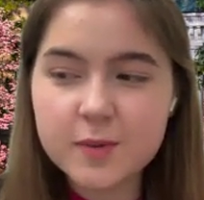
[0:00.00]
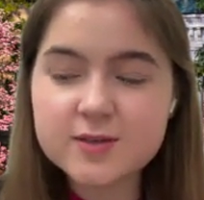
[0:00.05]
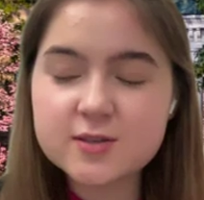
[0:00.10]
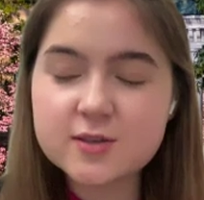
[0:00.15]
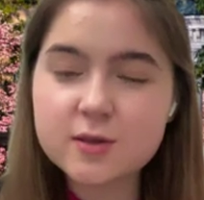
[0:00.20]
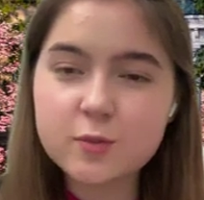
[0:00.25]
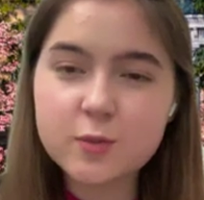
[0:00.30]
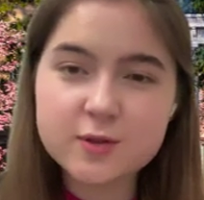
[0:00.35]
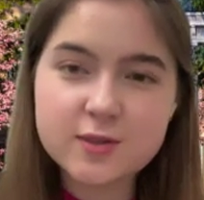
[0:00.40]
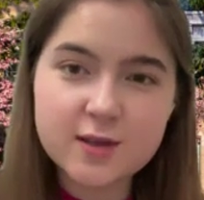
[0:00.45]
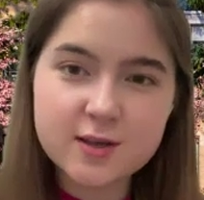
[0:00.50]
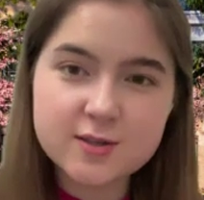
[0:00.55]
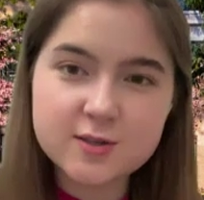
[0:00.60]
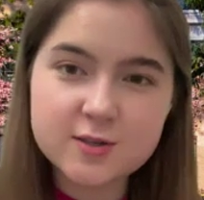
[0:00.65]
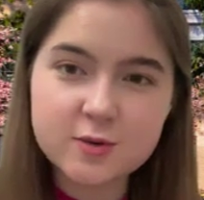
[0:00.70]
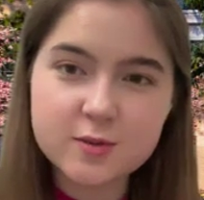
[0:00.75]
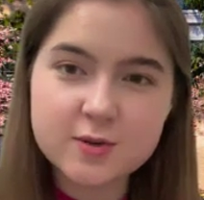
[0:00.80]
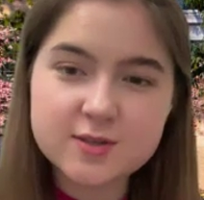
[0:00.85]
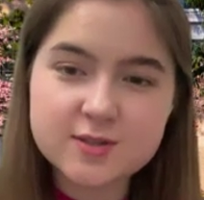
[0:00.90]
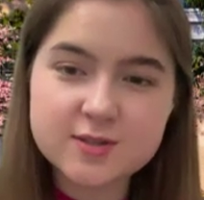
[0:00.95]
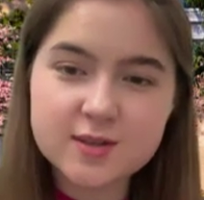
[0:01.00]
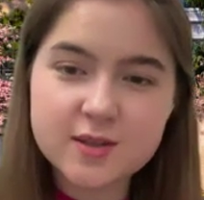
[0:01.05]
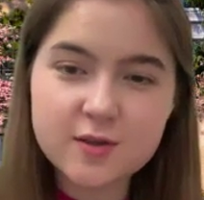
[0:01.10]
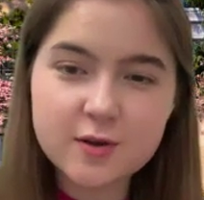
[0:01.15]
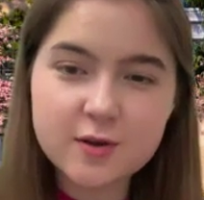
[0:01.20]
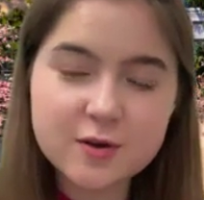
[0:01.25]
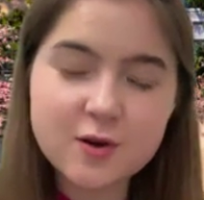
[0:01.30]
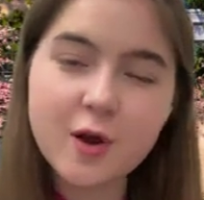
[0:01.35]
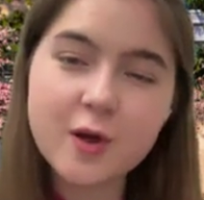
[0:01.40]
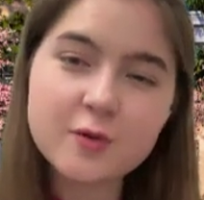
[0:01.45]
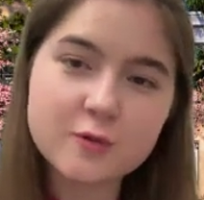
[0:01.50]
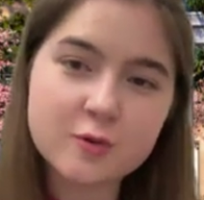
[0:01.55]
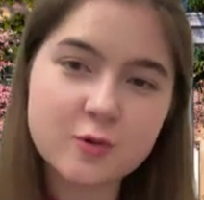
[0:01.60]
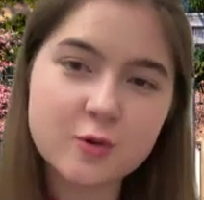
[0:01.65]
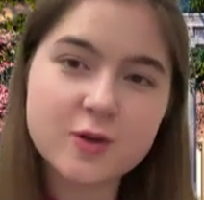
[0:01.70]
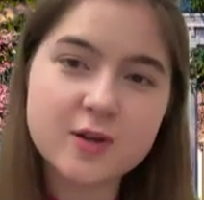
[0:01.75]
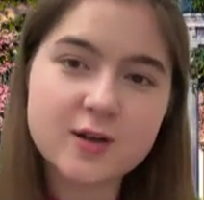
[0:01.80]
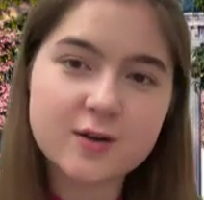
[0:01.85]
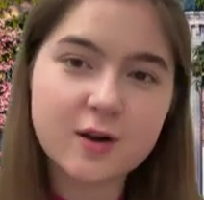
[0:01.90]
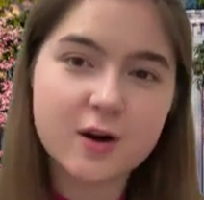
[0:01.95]
basically what they do is they're calling
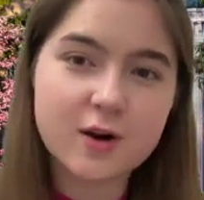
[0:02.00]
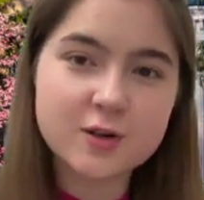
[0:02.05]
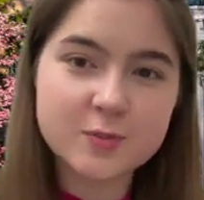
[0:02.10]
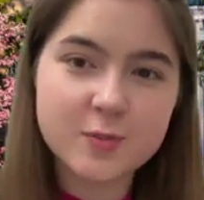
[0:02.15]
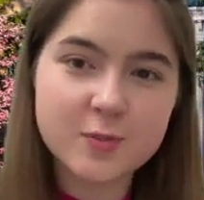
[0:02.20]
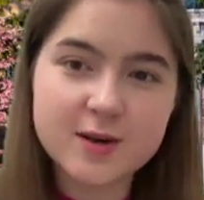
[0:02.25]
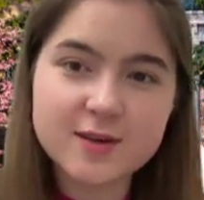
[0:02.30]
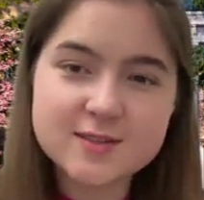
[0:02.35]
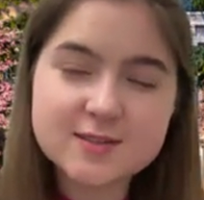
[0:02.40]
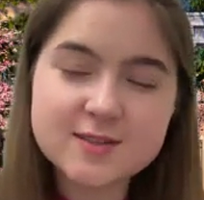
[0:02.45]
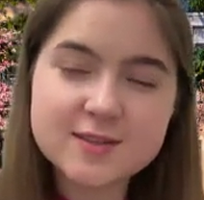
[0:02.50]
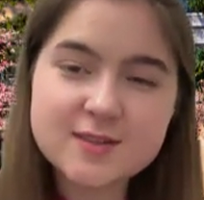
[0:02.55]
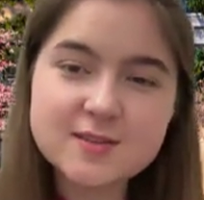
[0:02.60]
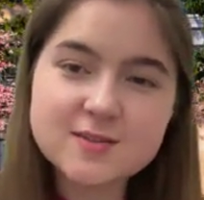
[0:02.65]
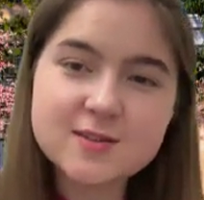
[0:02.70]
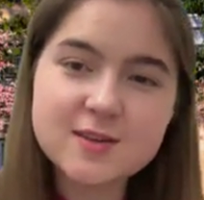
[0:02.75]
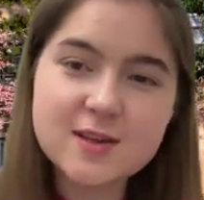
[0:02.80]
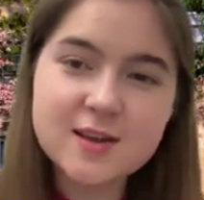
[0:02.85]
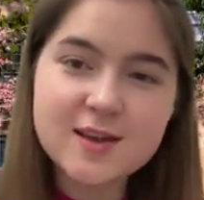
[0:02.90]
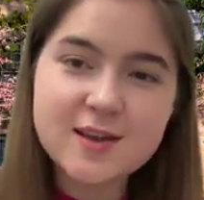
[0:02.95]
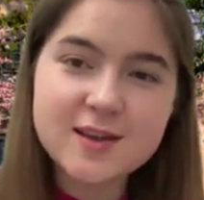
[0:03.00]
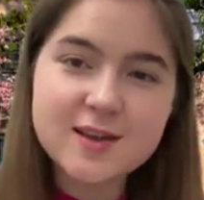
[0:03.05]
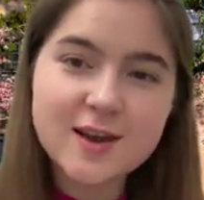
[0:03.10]
ruling our experiences.